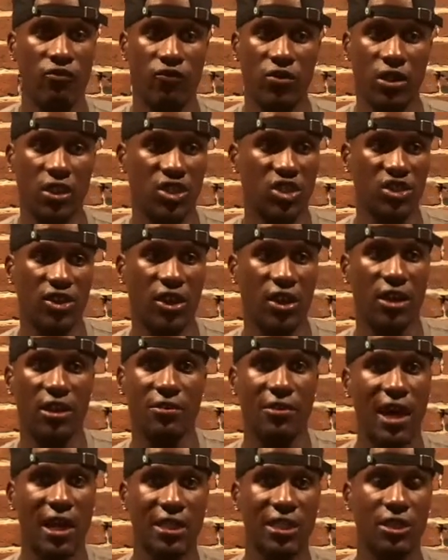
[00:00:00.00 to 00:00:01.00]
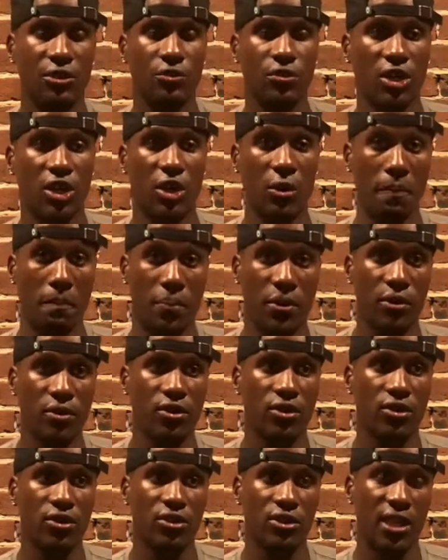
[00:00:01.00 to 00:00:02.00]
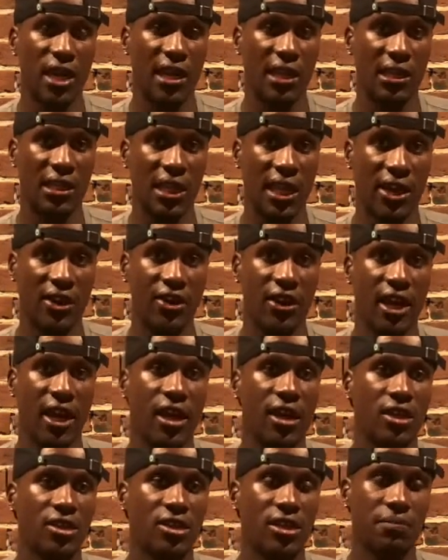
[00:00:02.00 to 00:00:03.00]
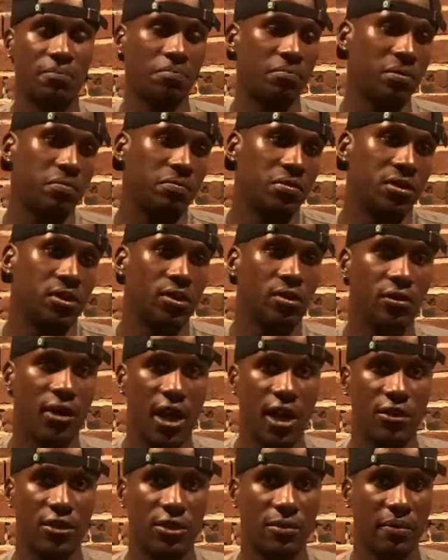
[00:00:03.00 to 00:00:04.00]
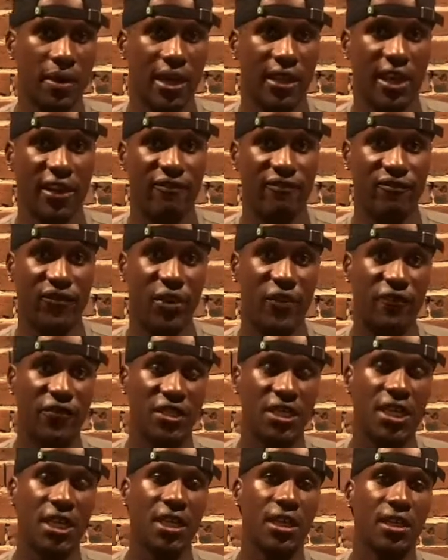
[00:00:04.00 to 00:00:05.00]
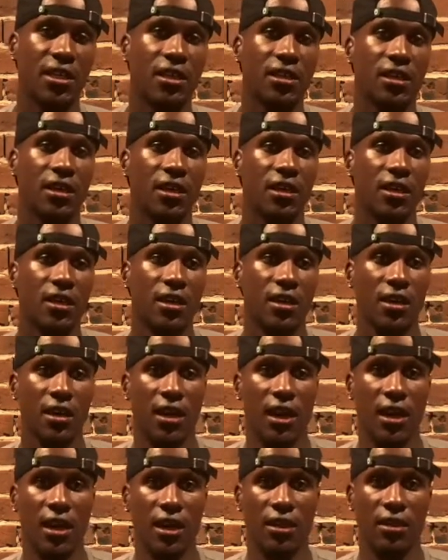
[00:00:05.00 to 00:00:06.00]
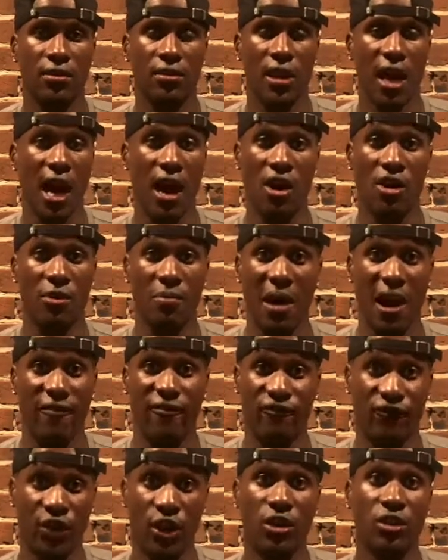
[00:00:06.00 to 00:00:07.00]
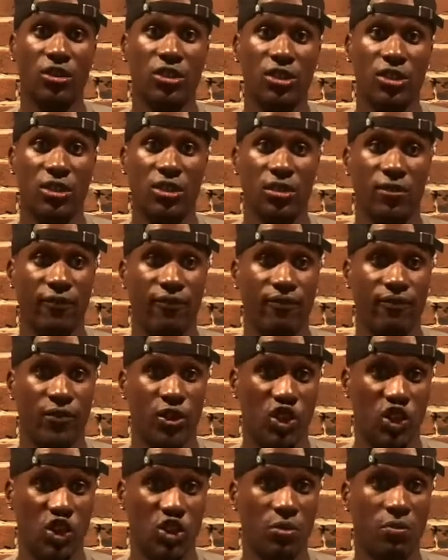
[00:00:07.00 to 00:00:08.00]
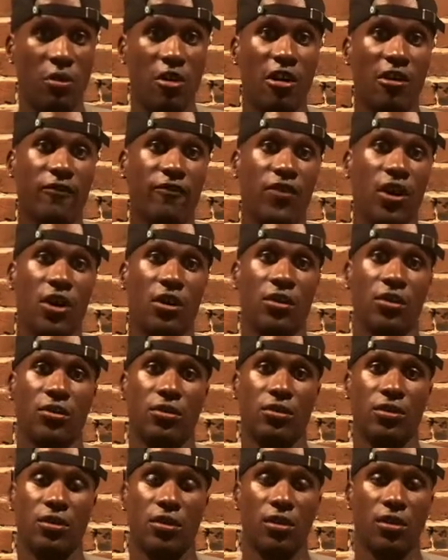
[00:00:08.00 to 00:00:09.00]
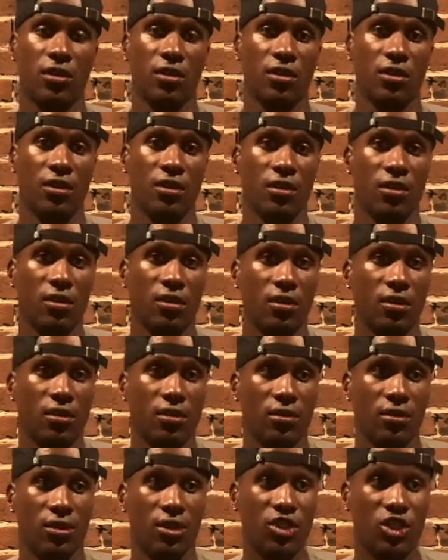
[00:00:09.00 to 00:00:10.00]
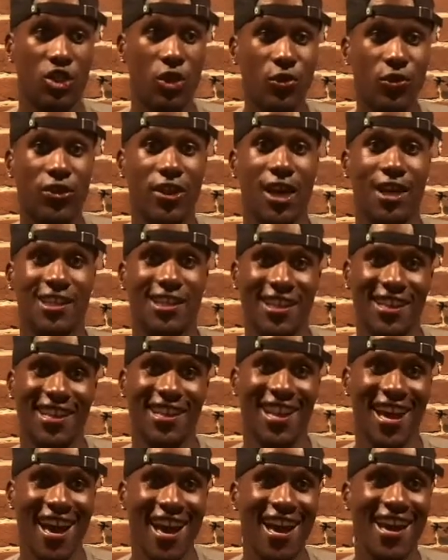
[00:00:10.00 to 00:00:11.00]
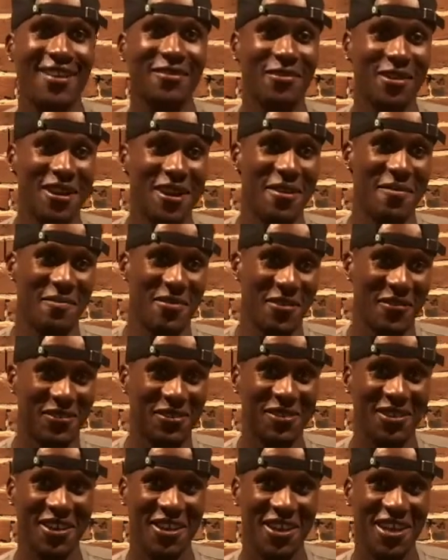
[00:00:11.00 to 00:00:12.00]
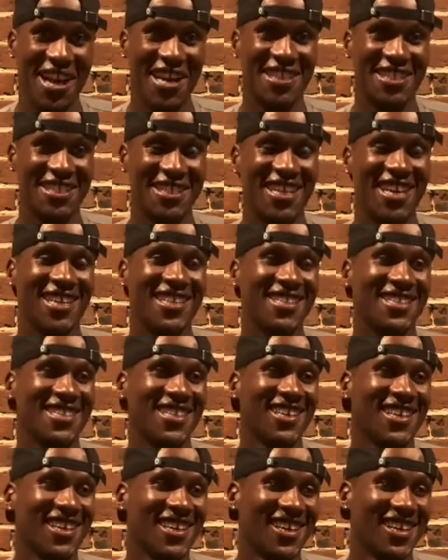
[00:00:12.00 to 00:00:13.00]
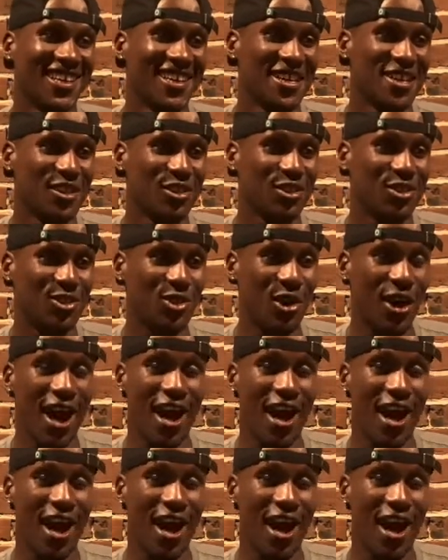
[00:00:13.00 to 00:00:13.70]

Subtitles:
really started interacting with computers at a later age, when I was about like 15. And I owned my first smartphone in 2009 when I moved to the United States. So